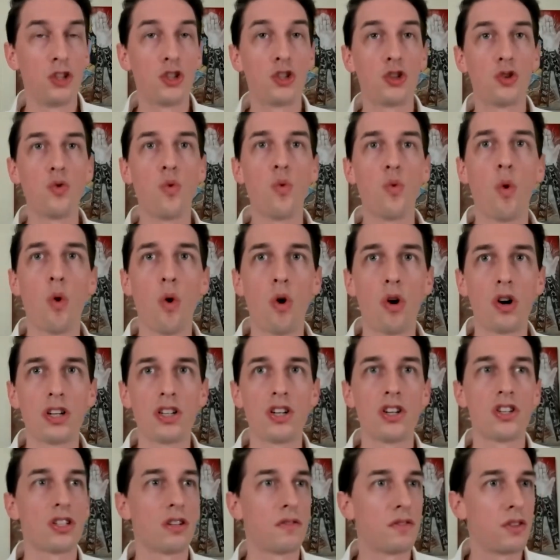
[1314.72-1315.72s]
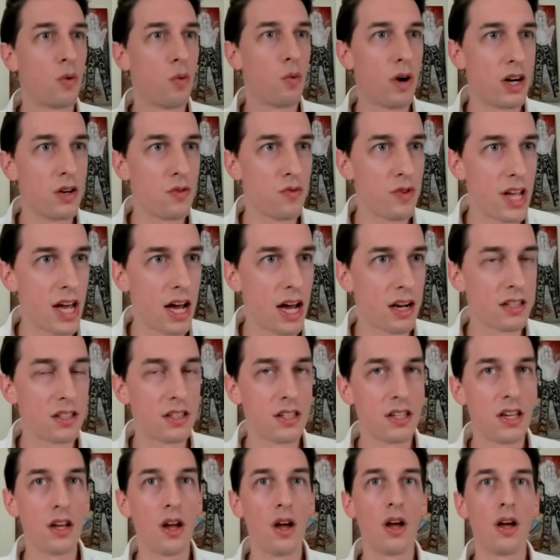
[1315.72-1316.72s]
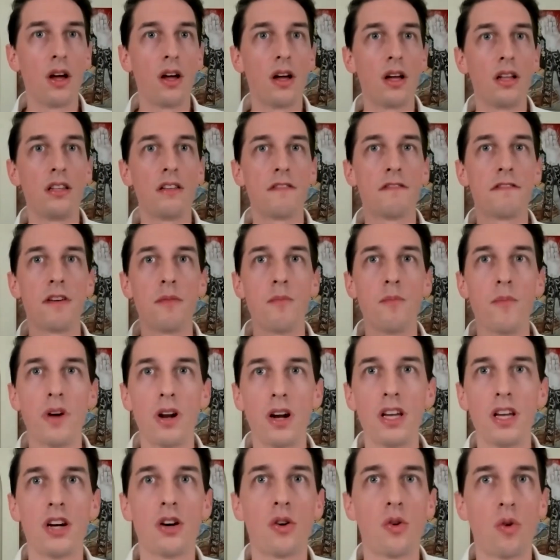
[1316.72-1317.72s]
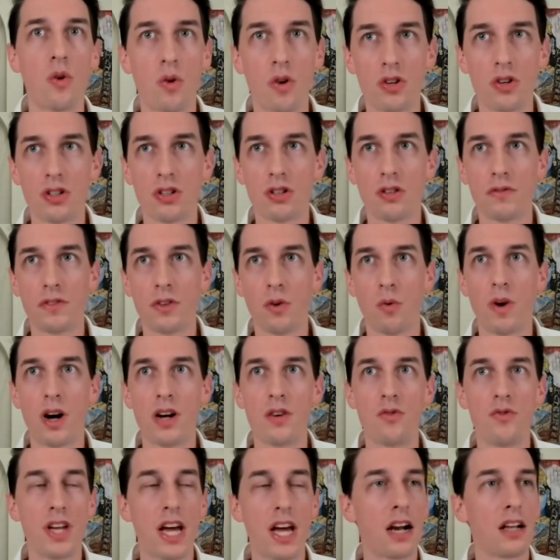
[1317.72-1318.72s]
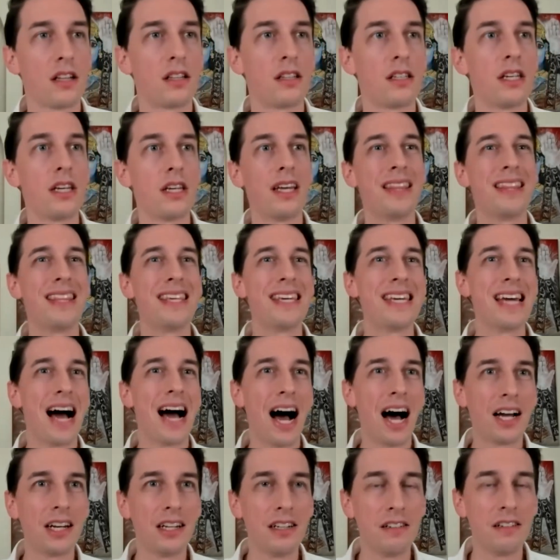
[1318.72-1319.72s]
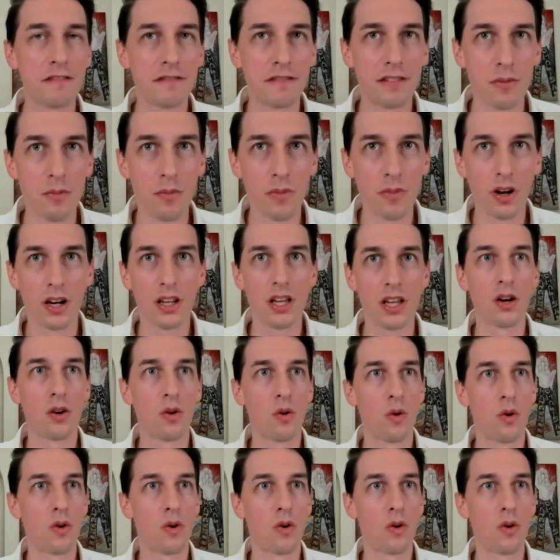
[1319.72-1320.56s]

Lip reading: Two orders of the one reality. The familiar order of the one reality, the unfamiliar